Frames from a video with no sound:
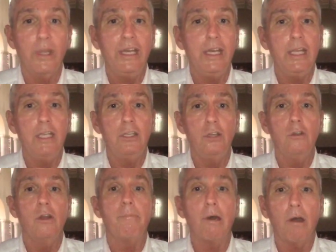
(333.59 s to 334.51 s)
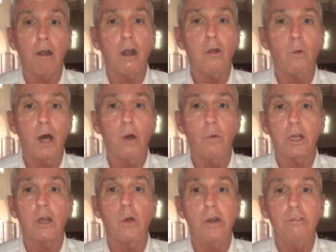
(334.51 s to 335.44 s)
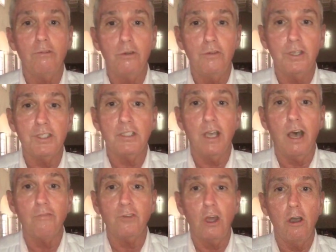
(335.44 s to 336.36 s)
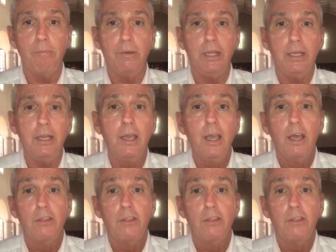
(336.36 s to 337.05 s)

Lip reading: we need you to park while we're going through this soft opening,